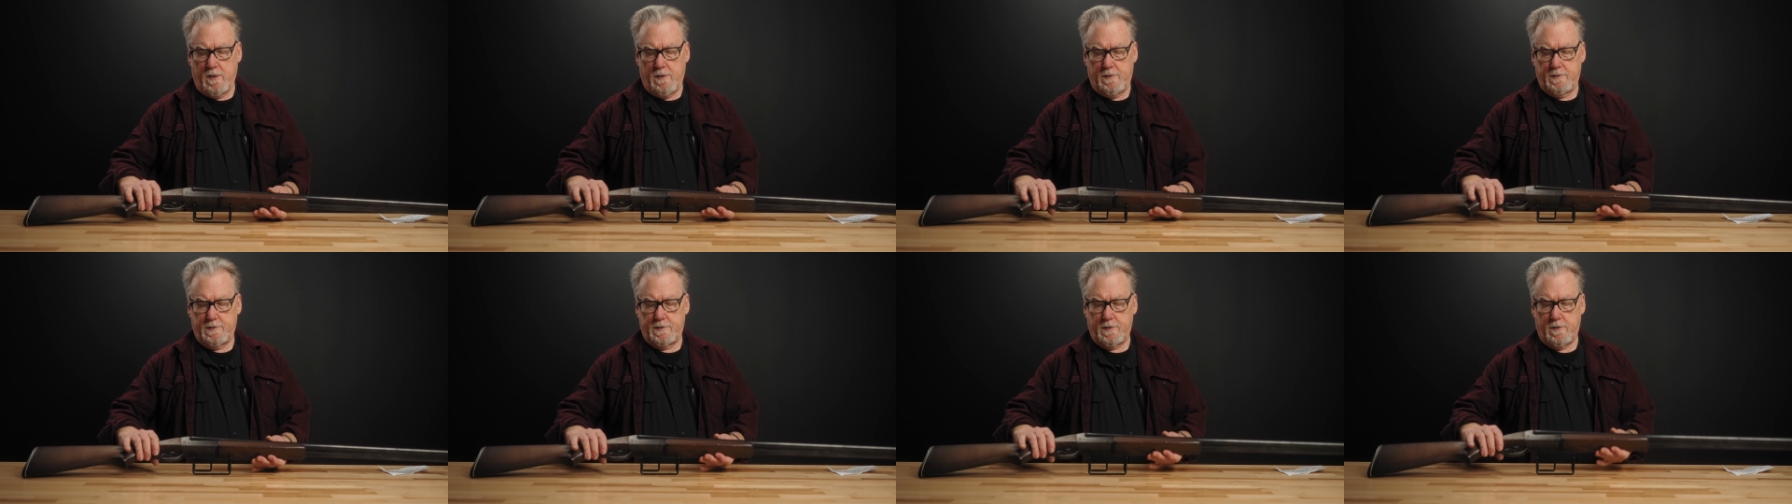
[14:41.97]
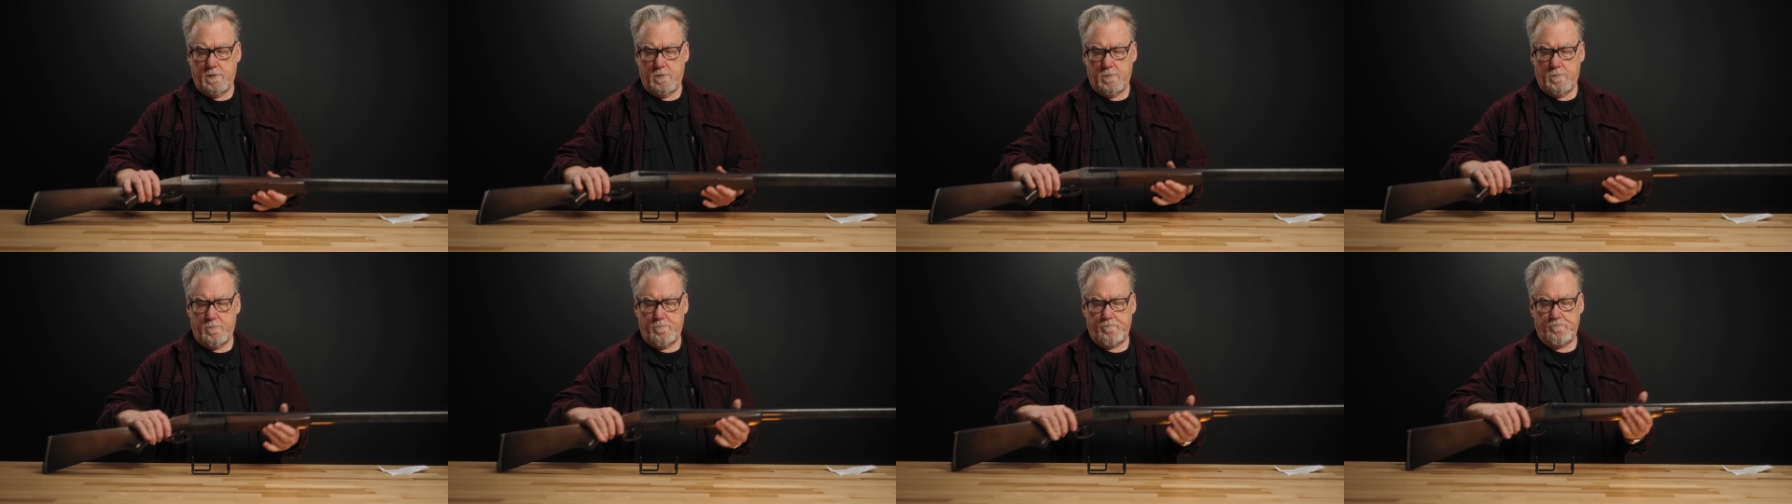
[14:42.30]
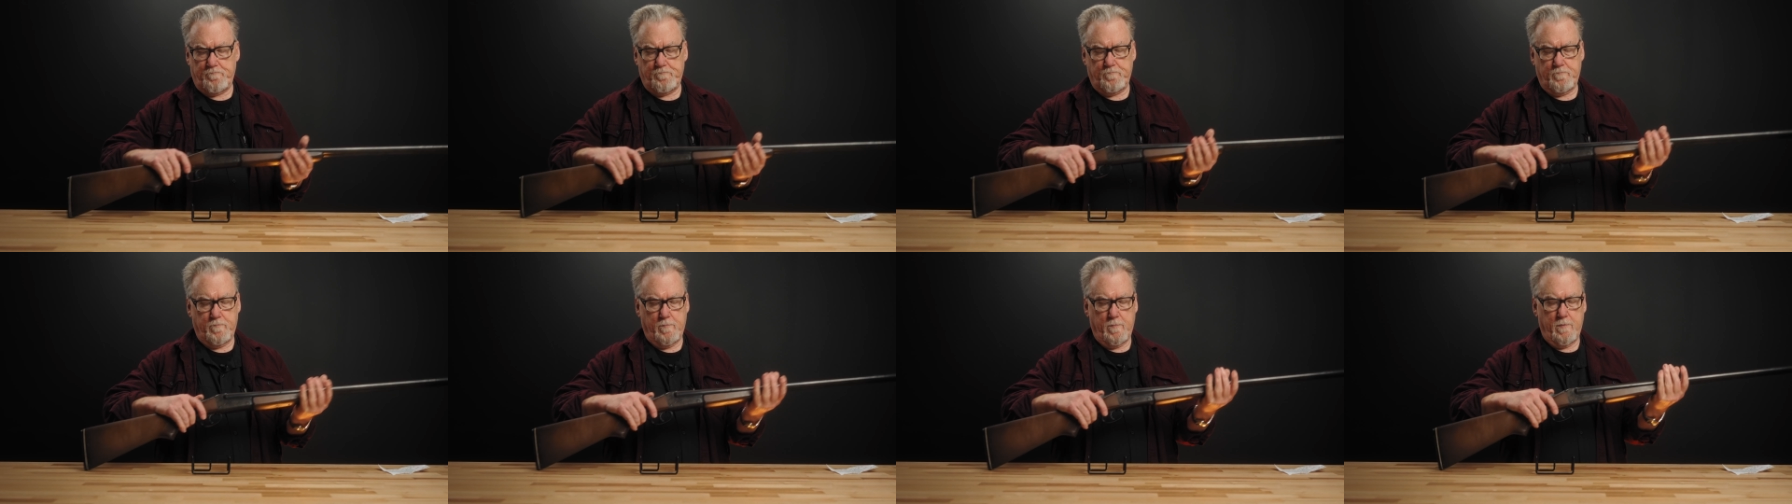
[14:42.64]
So
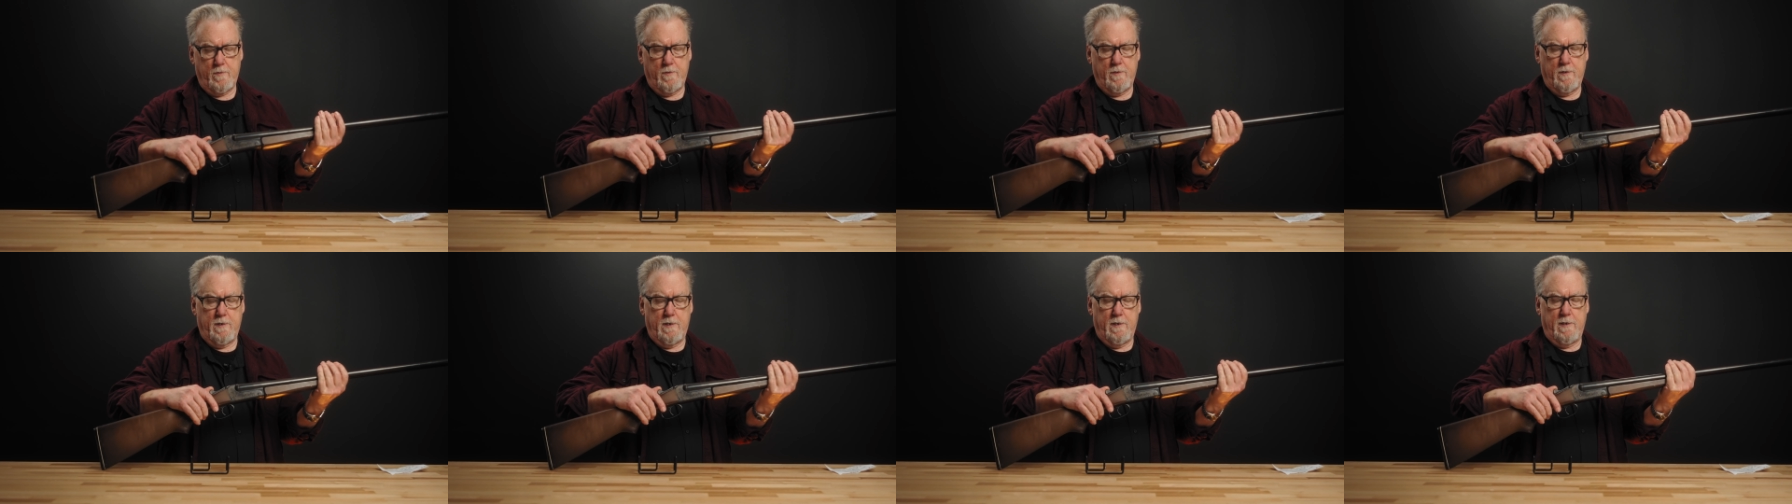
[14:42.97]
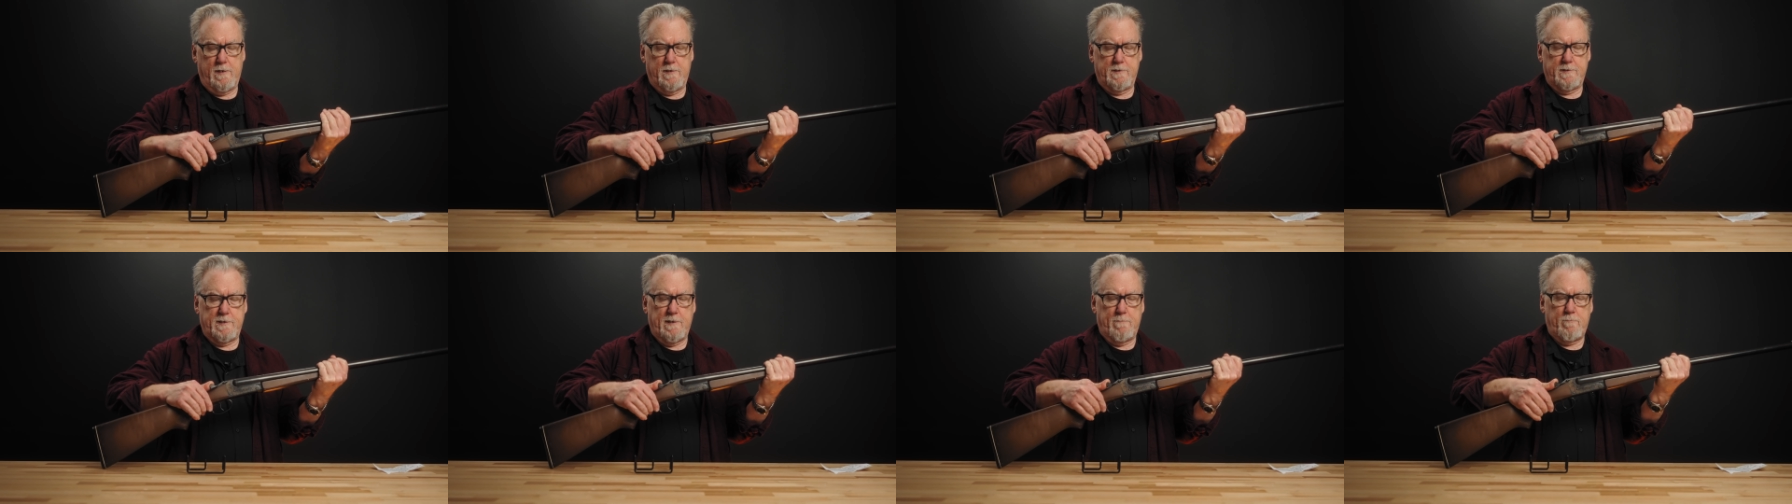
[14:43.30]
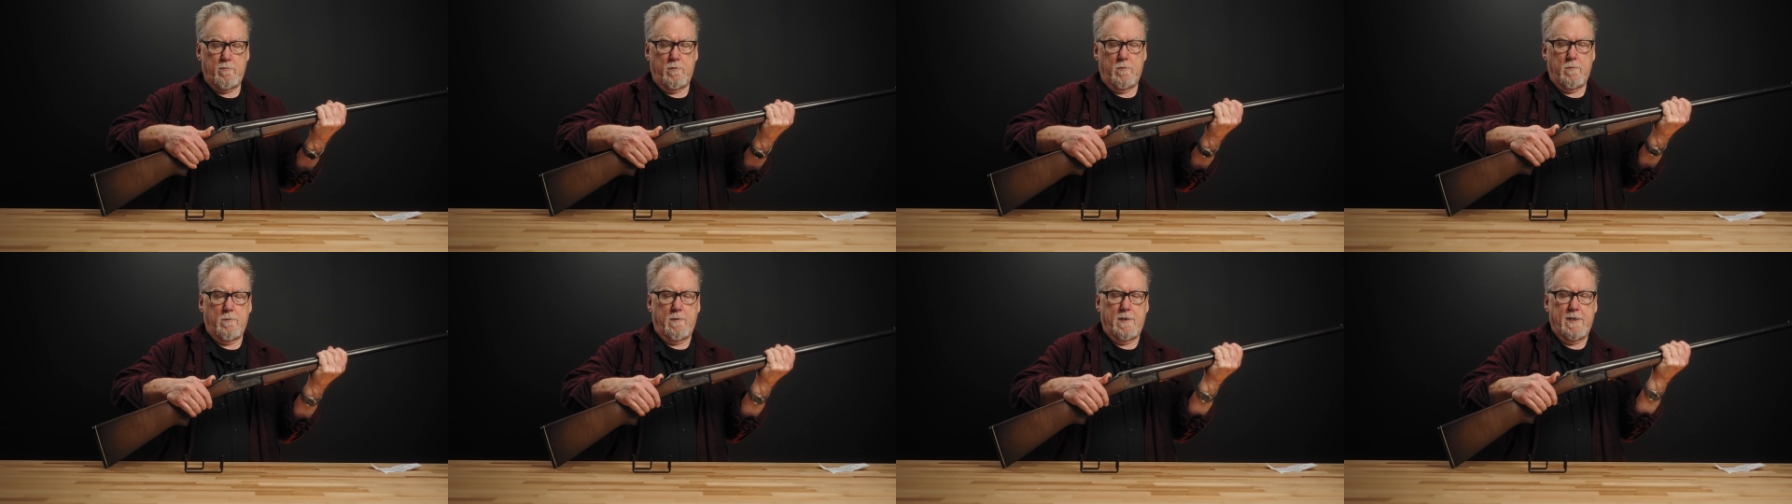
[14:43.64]

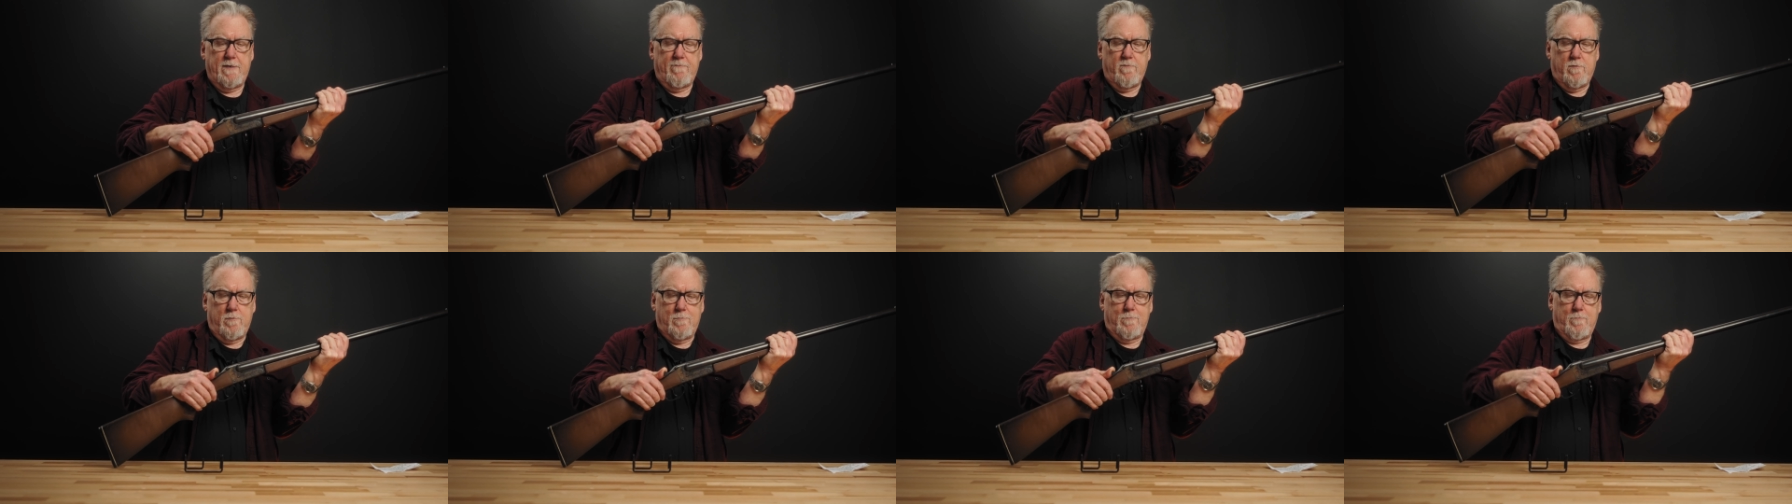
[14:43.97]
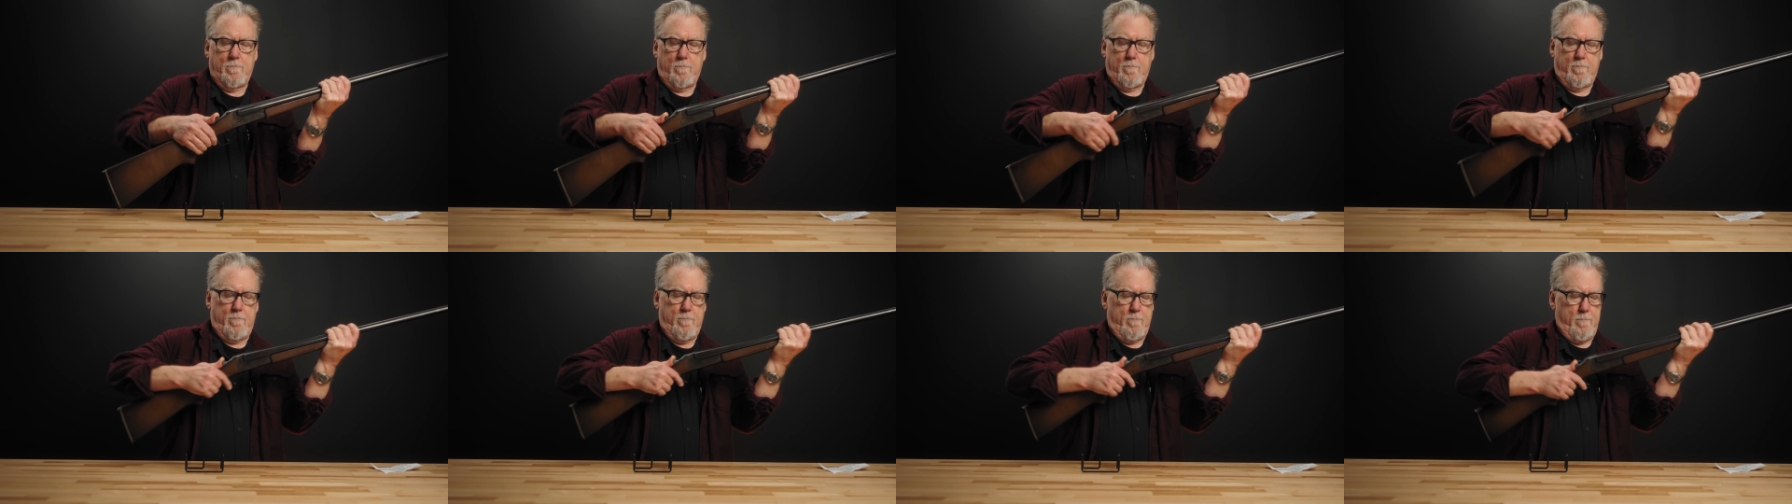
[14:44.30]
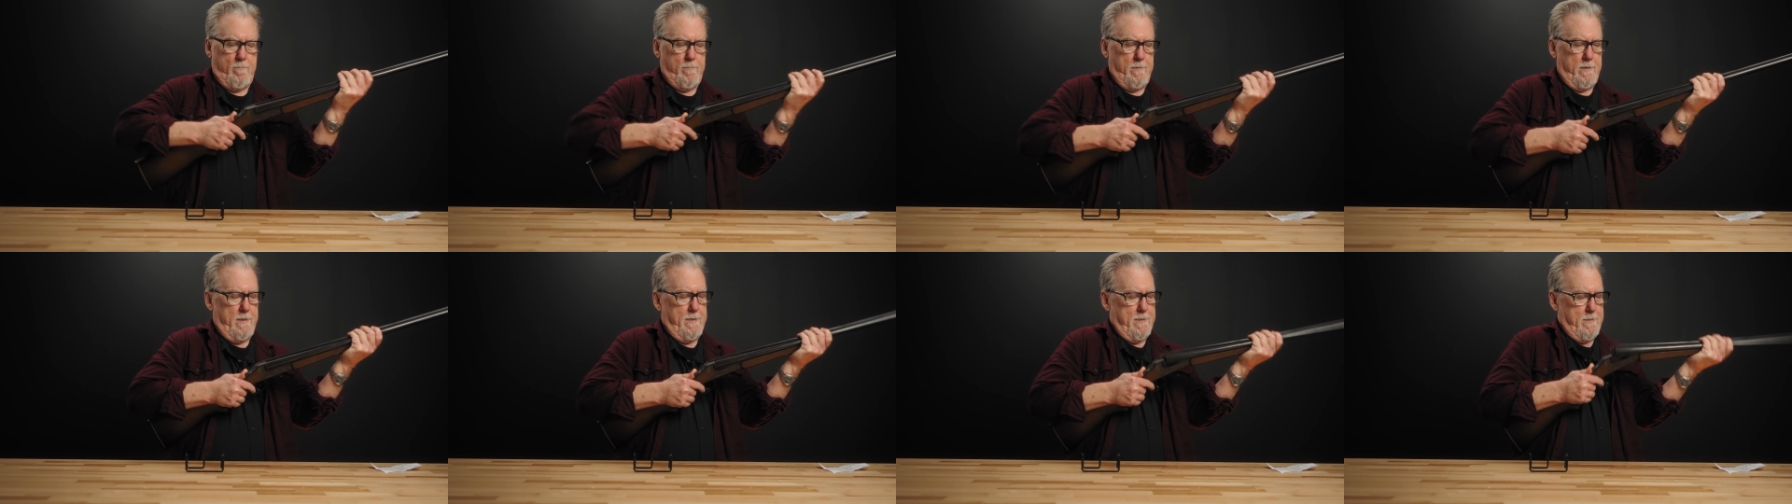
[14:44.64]
simple lever
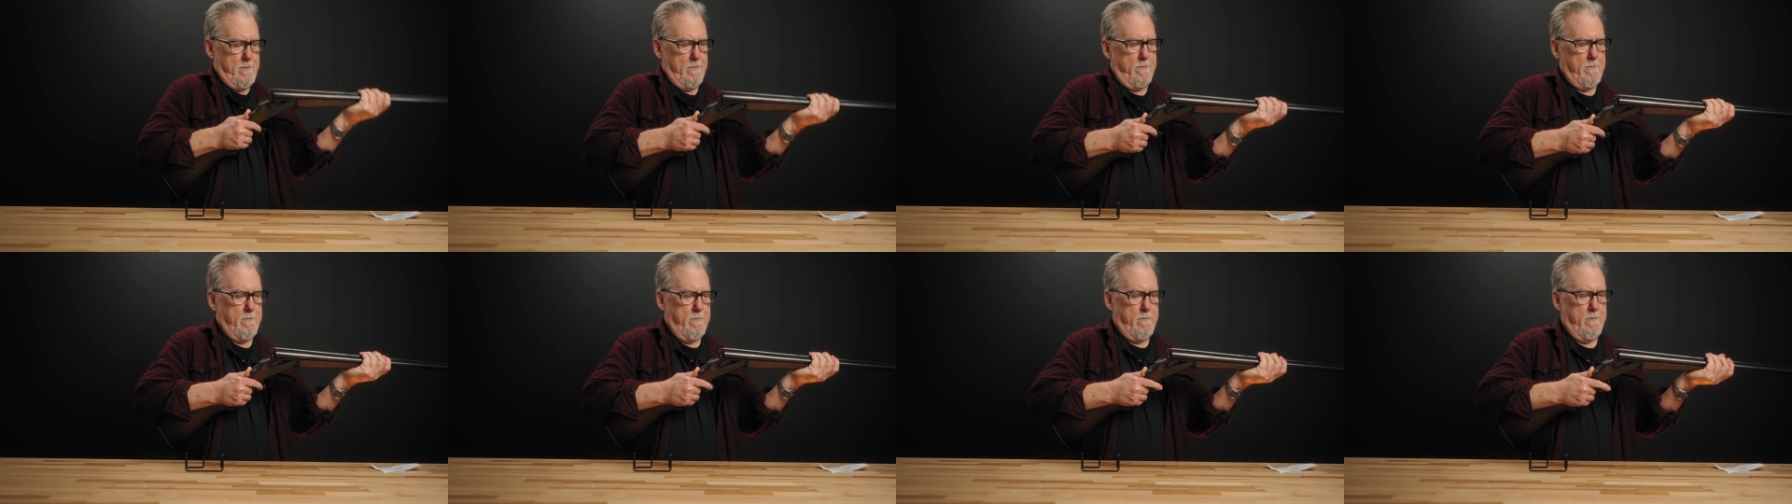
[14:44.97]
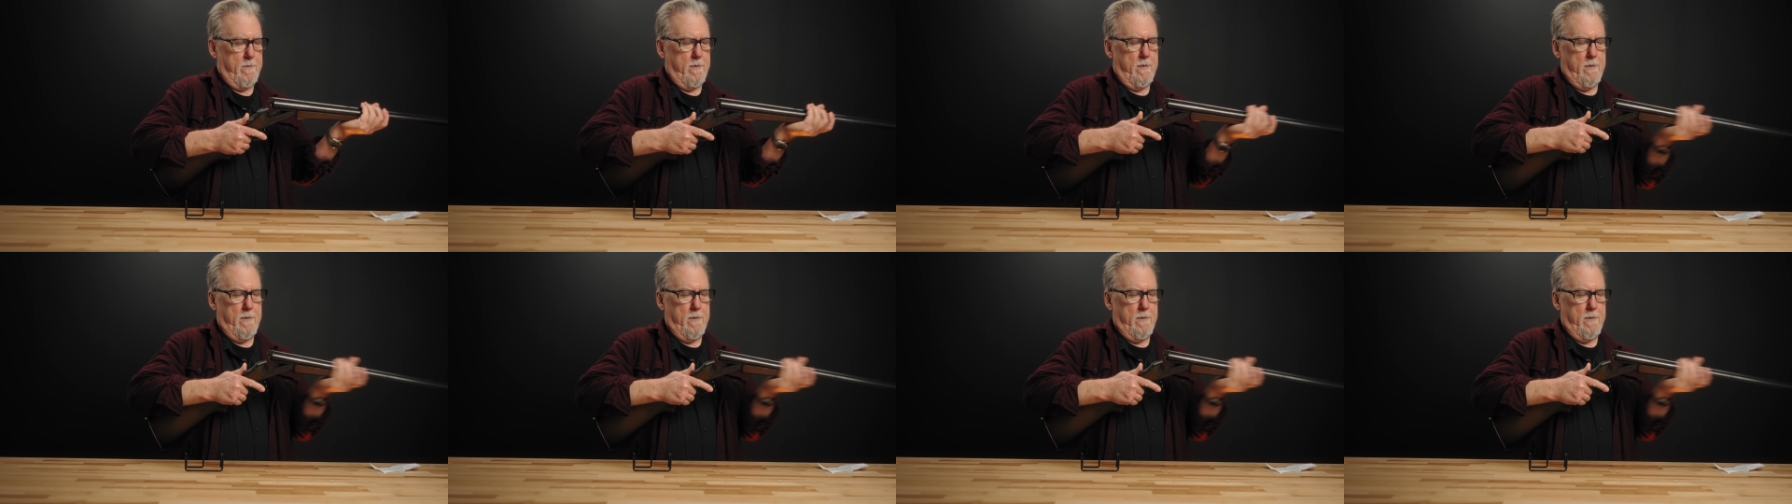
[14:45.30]
here